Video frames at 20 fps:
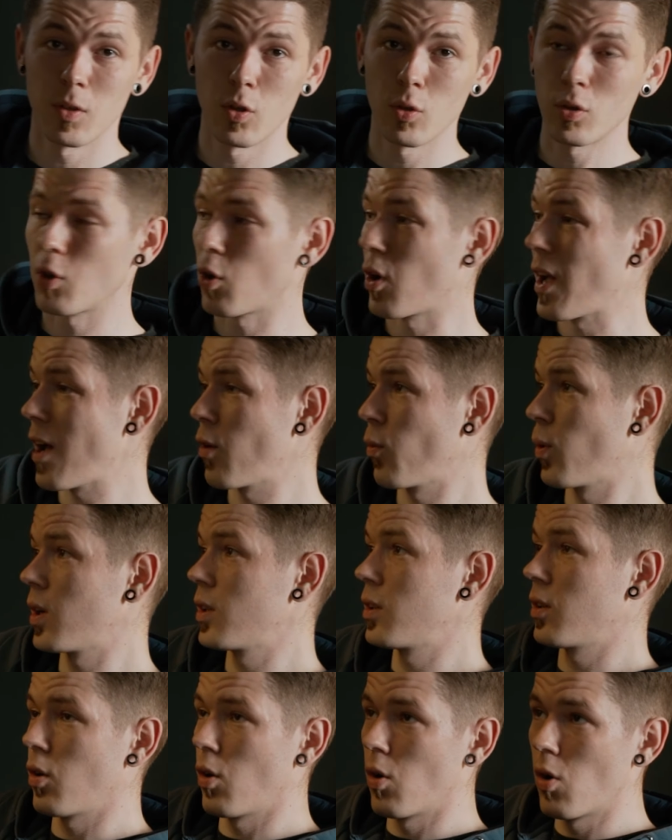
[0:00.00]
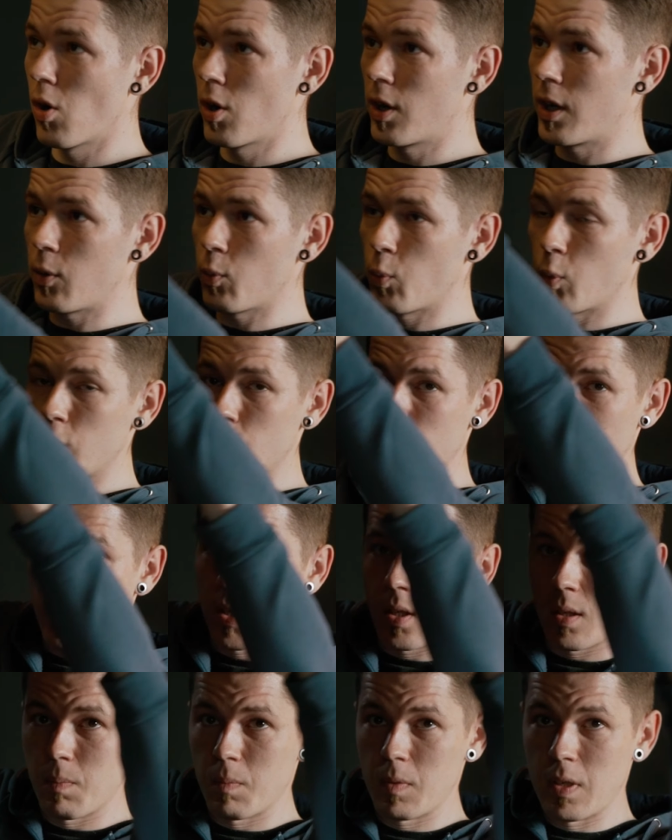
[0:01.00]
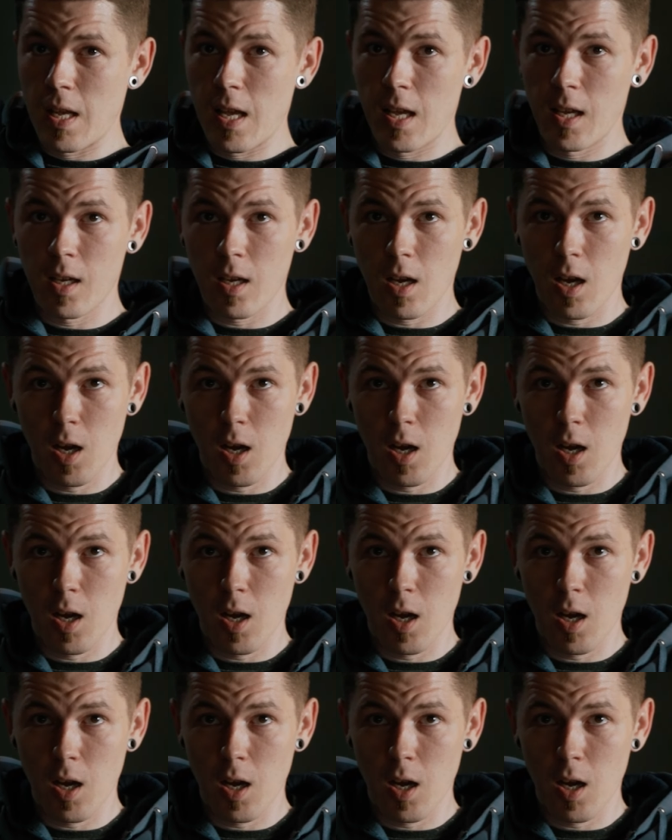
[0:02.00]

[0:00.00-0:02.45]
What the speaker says: you don't have one, or it would just take